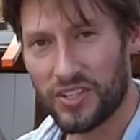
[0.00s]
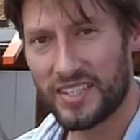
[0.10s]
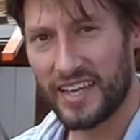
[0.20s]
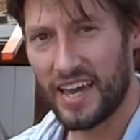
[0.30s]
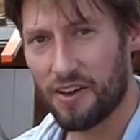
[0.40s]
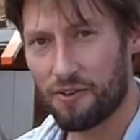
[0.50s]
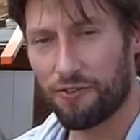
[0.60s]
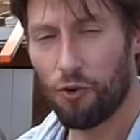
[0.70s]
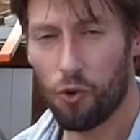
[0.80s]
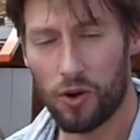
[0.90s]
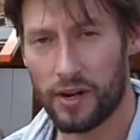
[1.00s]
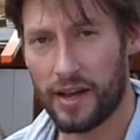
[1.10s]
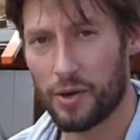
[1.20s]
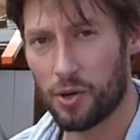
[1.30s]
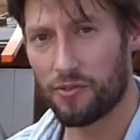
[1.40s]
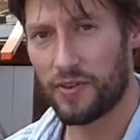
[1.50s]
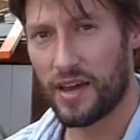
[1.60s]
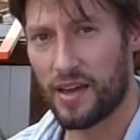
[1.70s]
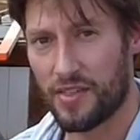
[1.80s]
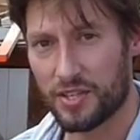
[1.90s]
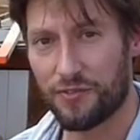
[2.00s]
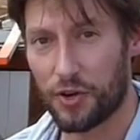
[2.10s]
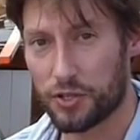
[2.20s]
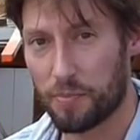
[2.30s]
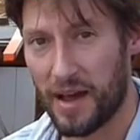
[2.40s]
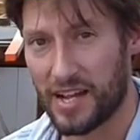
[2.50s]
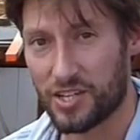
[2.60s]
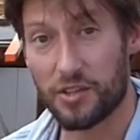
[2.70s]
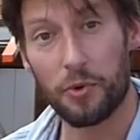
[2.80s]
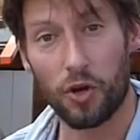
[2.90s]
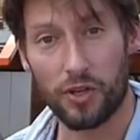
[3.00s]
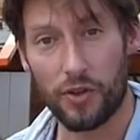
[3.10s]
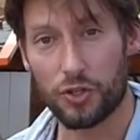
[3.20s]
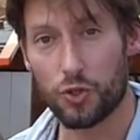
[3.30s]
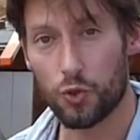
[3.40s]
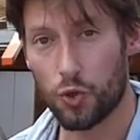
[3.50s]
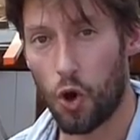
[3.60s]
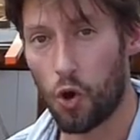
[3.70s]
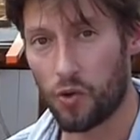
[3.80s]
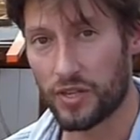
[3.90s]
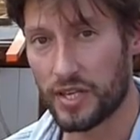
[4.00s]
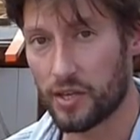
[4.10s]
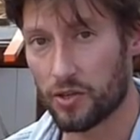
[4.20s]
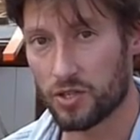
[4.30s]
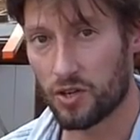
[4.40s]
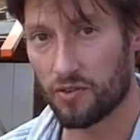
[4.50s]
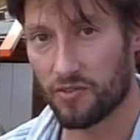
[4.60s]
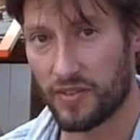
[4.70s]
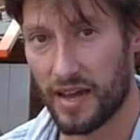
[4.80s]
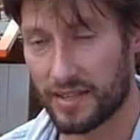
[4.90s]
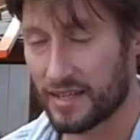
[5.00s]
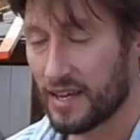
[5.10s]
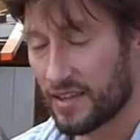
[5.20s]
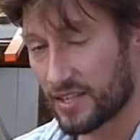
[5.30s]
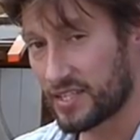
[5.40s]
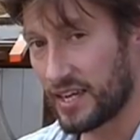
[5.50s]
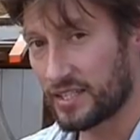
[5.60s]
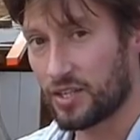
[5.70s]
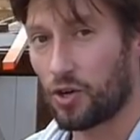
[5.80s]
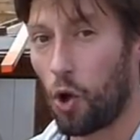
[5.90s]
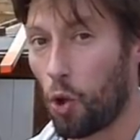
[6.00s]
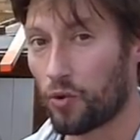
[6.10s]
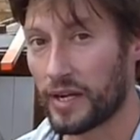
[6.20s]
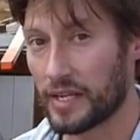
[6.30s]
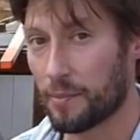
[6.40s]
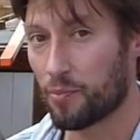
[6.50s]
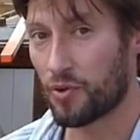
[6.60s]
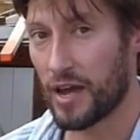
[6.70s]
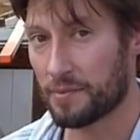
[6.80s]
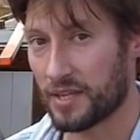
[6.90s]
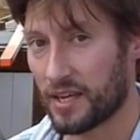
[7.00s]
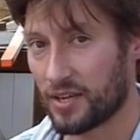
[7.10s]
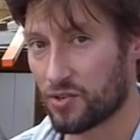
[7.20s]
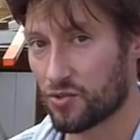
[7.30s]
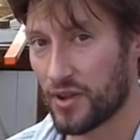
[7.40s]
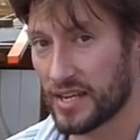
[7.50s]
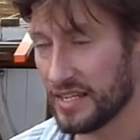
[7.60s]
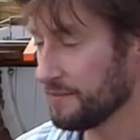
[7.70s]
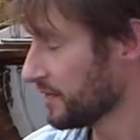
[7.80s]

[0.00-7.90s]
looking to get 4 out of this first batch, and then we've got another 2 hot on the heels of that. The sights are already prepped and ready.